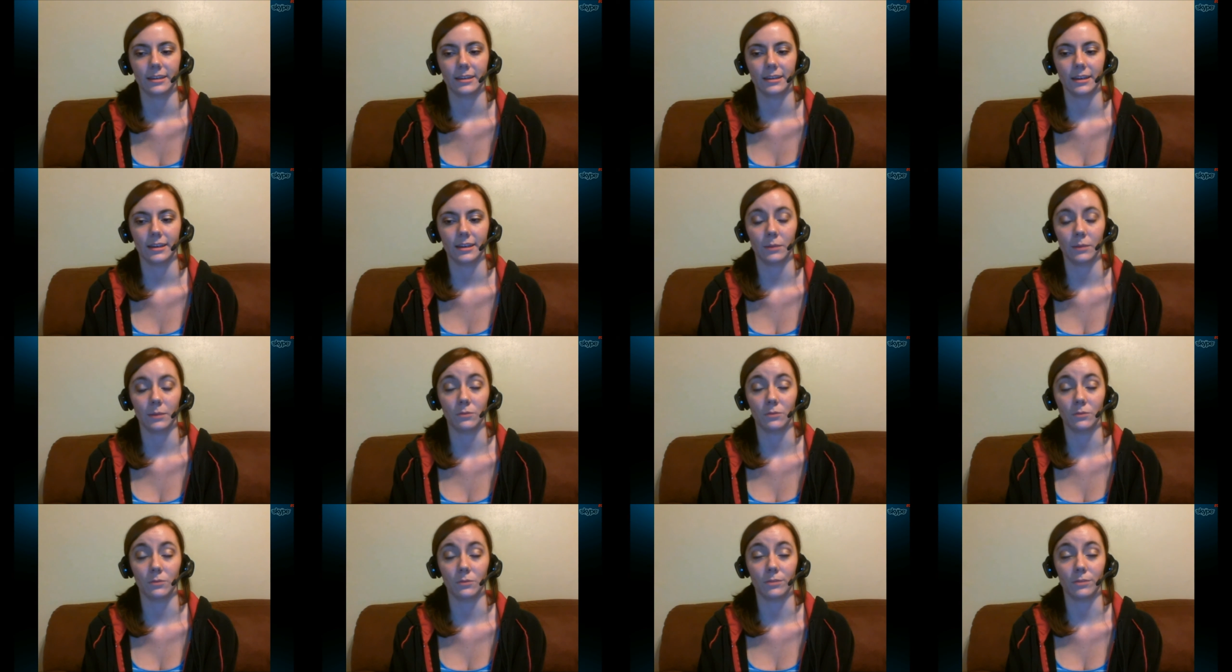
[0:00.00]

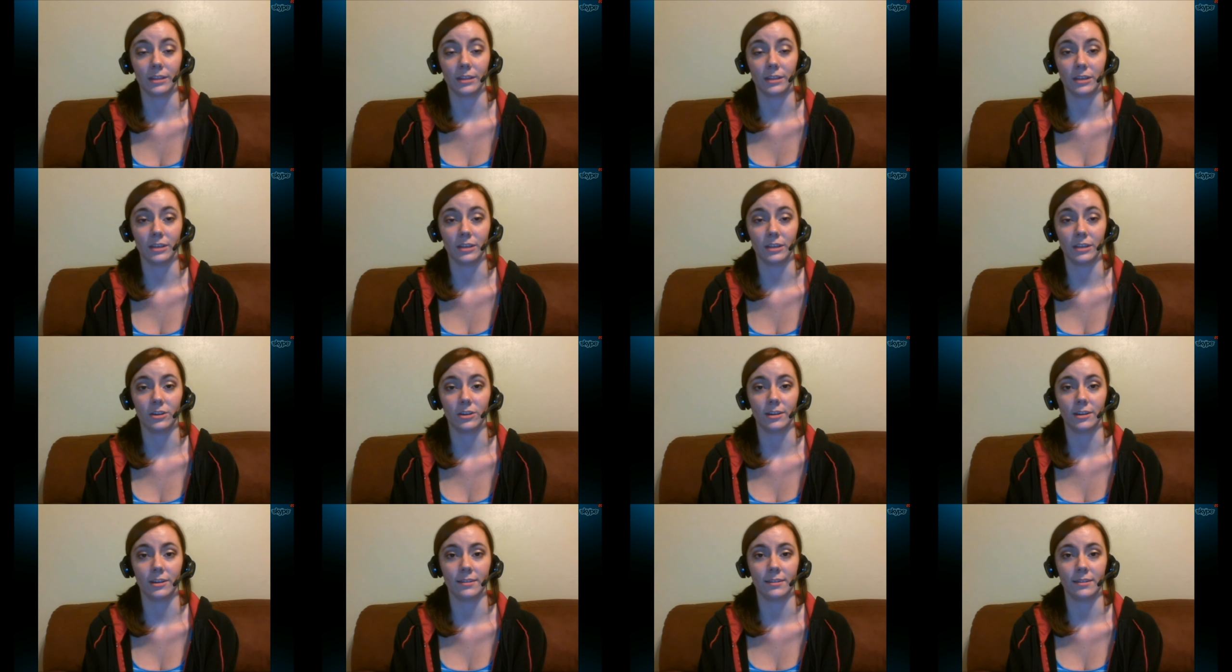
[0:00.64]
I'm really
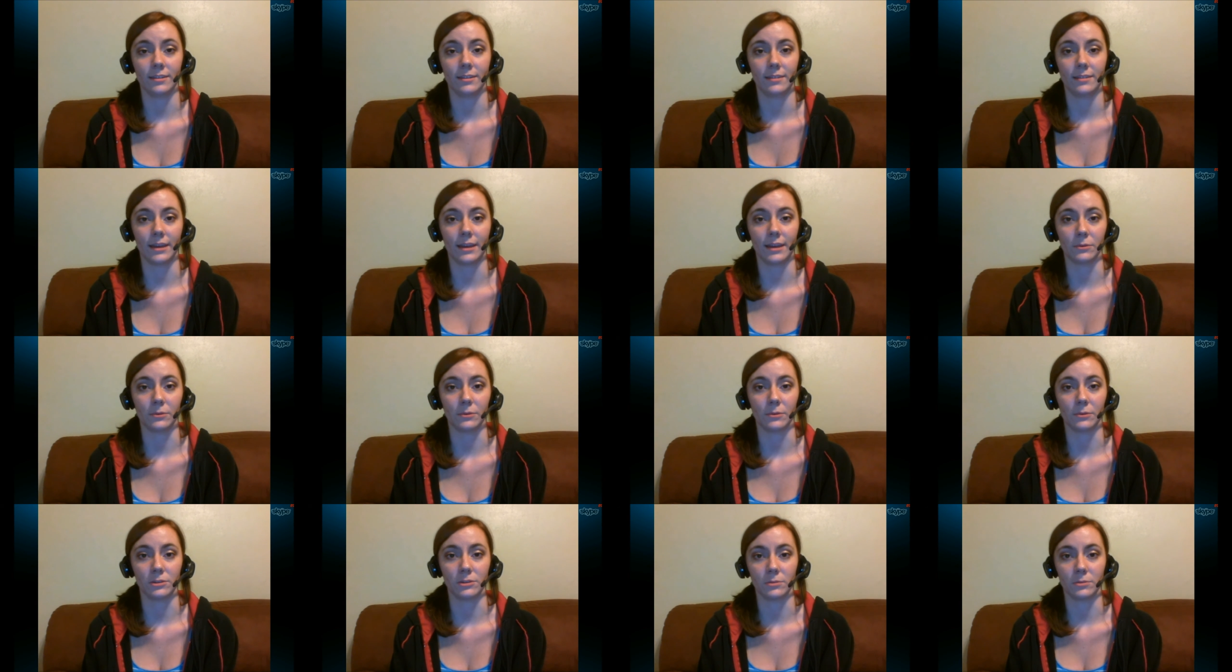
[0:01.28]
good at
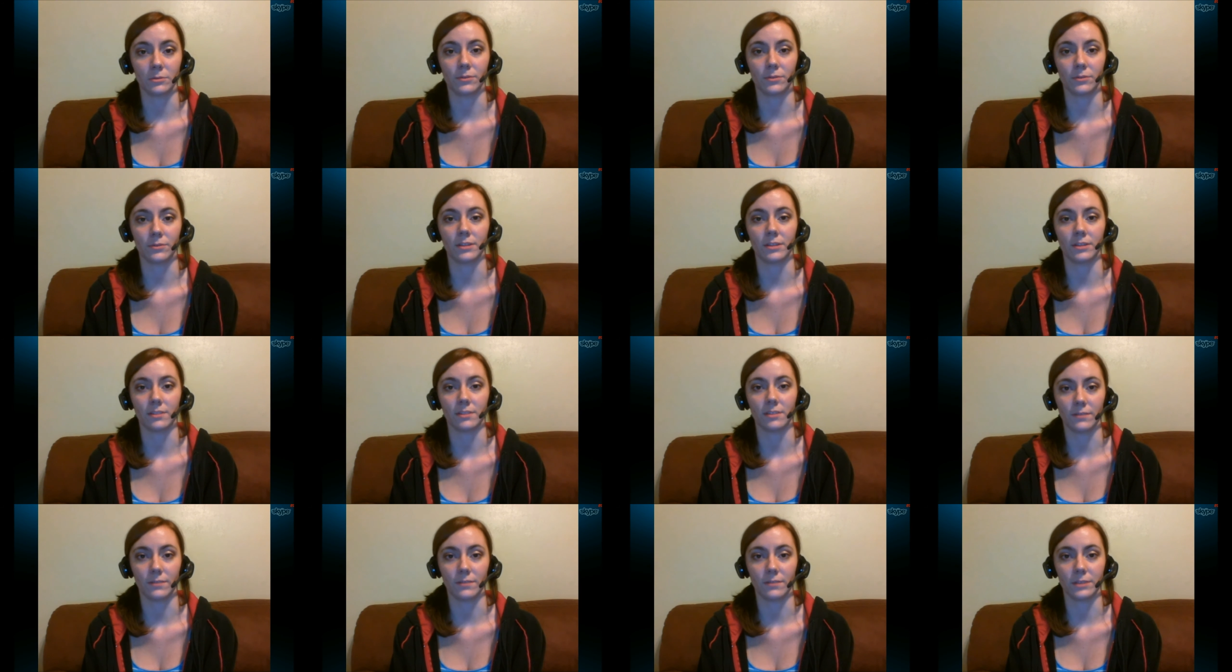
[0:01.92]
Words with
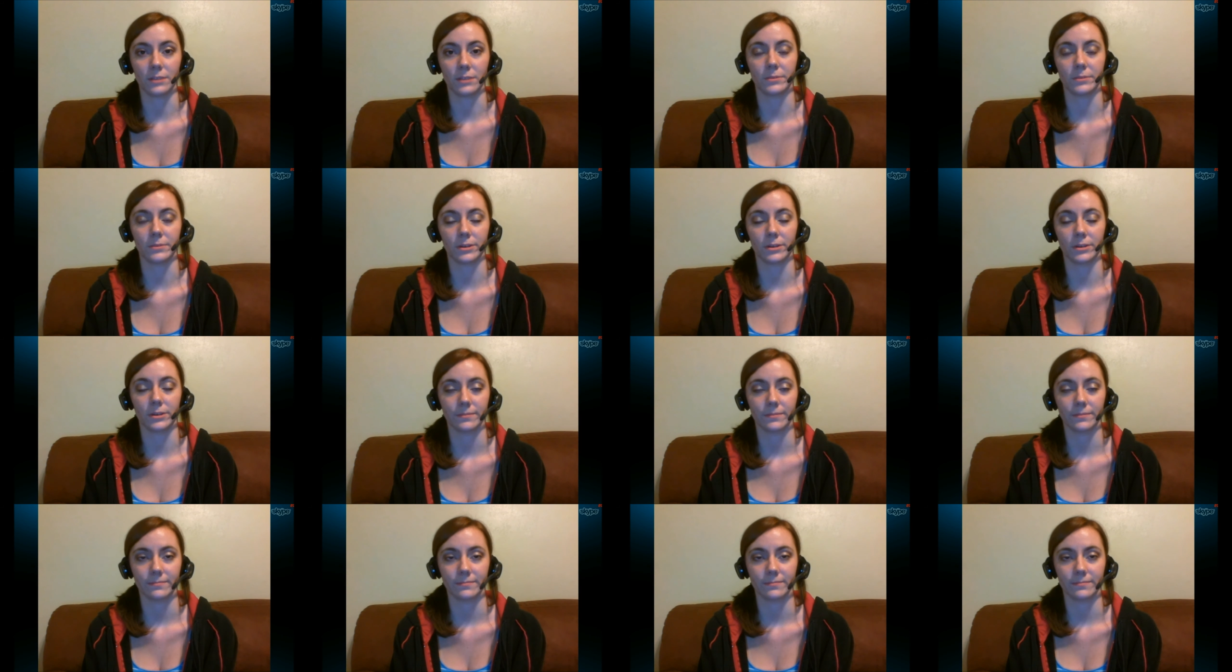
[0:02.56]
Friends on Facebook.